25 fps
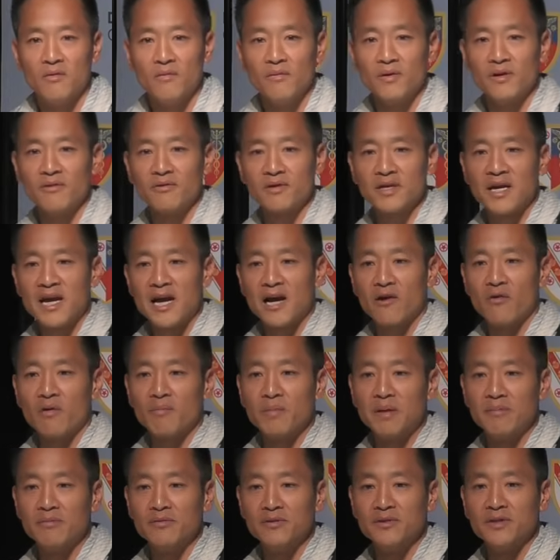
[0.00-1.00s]
We don't care what
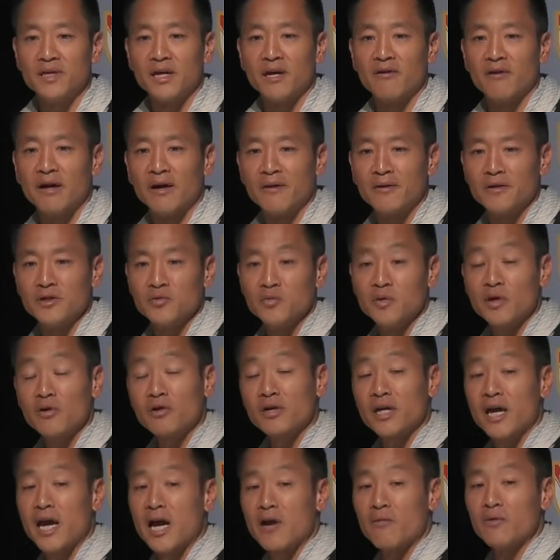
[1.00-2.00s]
people say around us. We don't
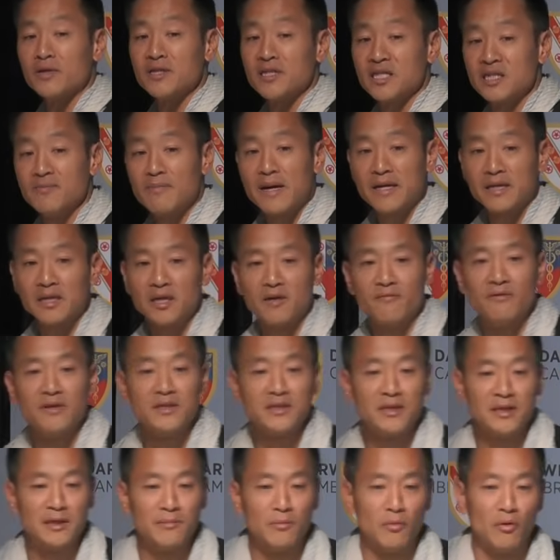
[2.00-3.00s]
care what's expected of us
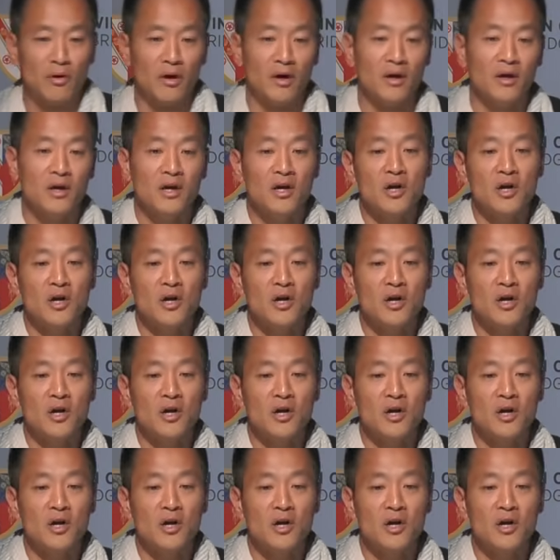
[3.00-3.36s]
anymore.